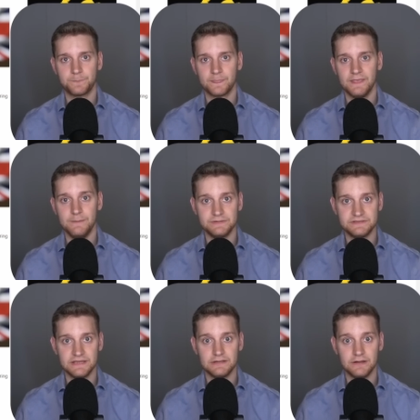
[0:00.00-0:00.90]
In
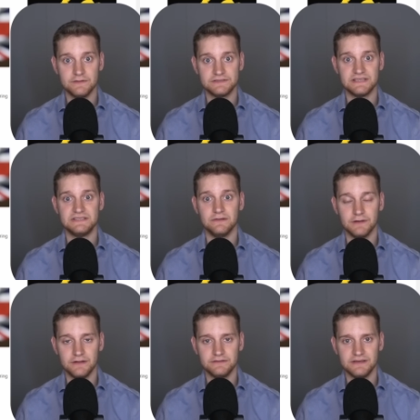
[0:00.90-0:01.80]
particular, the City
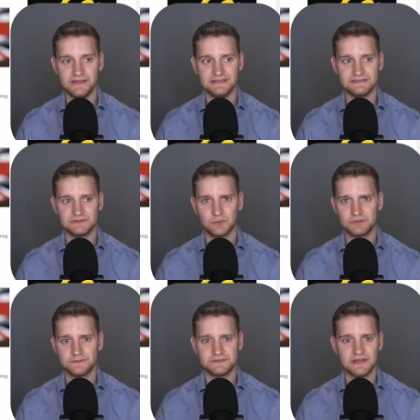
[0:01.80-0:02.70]
of London is
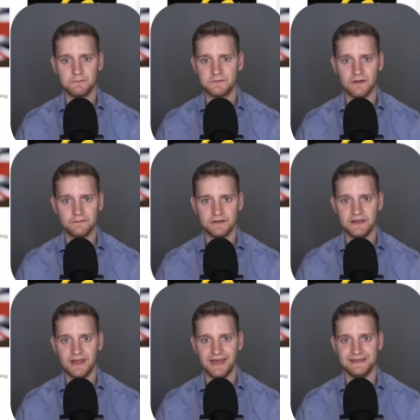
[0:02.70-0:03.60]
sort of
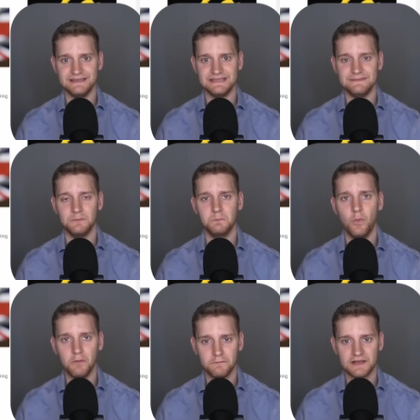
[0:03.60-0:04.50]
self-governing and is even
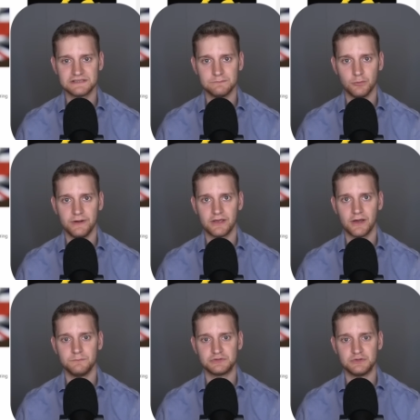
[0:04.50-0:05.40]
more flexible when it
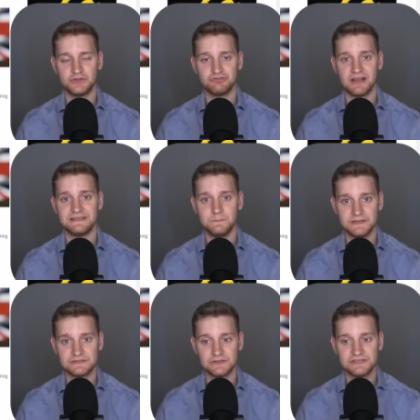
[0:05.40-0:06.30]
comes to attracting
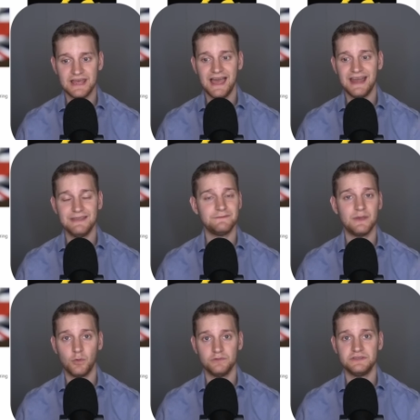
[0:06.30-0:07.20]
business. And if
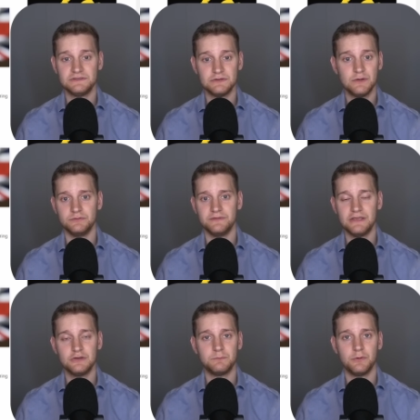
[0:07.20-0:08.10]
they wanted to,
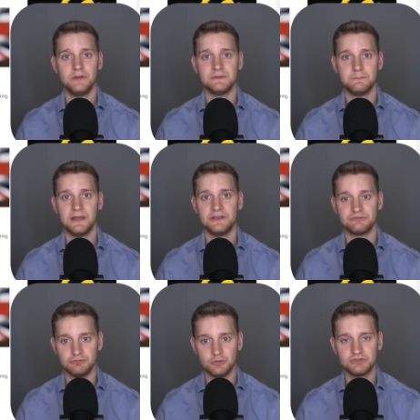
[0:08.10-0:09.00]
they could put into
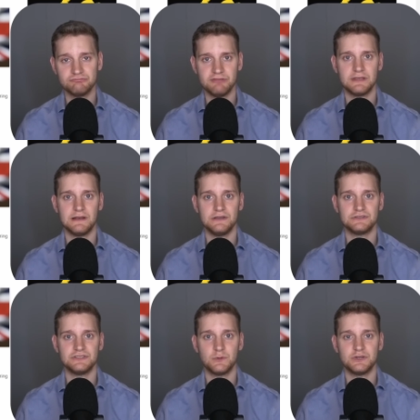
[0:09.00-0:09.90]
place rules and
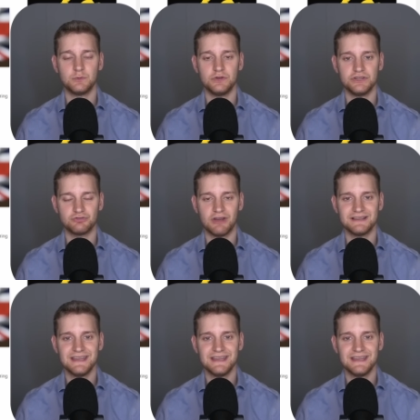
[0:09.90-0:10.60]
regulations which would attract